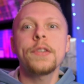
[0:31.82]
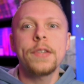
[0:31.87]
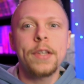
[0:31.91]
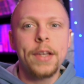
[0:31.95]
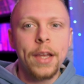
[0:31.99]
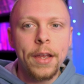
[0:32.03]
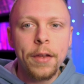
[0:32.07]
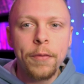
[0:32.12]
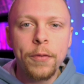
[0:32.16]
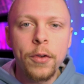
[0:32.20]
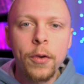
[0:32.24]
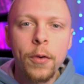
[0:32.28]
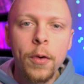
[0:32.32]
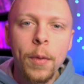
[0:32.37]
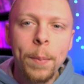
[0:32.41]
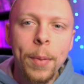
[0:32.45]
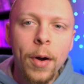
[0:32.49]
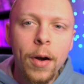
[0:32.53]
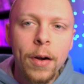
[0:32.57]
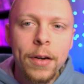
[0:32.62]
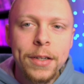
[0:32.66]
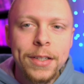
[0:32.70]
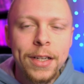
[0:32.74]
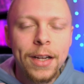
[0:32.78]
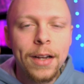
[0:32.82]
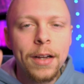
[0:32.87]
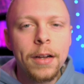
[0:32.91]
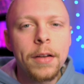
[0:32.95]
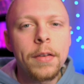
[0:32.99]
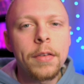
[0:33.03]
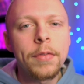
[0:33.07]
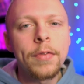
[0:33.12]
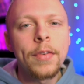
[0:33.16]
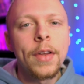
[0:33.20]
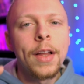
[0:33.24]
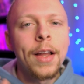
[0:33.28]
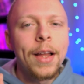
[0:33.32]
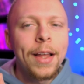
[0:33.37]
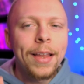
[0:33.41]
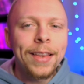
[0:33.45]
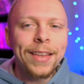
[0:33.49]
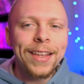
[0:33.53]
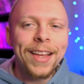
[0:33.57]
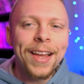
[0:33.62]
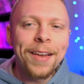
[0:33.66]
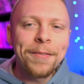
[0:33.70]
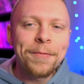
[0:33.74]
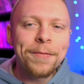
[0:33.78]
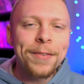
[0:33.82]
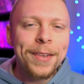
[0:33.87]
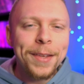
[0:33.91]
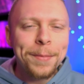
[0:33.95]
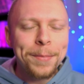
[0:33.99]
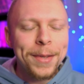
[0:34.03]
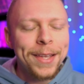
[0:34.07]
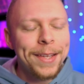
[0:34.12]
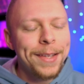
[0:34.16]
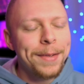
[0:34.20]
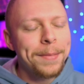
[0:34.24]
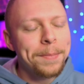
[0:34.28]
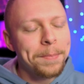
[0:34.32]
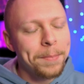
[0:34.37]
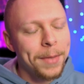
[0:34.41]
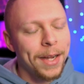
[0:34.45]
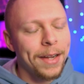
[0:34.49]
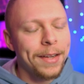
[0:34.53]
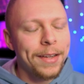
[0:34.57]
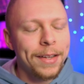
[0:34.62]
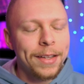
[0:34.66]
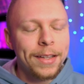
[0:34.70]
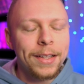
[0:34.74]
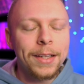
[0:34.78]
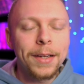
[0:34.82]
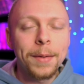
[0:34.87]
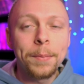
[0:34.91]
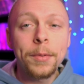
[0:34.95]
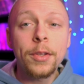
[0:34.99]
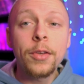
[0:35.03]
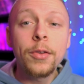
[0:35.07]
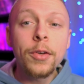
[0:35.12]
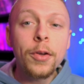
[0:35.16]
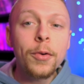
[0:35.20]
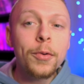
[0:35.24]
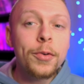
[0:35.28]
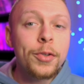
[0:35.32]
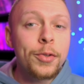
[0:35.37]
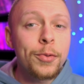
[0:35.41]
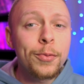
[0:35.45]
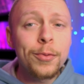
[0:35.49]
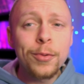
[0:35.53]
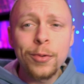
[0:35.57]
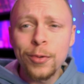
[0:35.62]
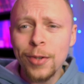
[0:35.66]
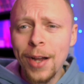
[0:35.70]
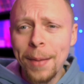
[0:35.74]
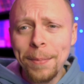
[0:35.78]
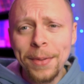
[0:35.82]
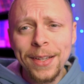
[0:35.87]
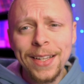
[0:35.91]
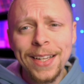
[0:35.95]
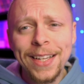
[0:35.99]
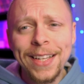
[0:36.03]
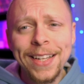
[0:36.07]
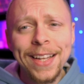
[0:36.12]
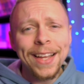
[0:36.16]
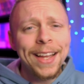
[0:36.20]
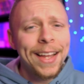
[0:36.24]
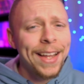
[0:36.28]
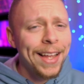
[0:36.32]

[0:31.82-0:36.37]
if you're a part of the MVP Manga Club, you know to drop a like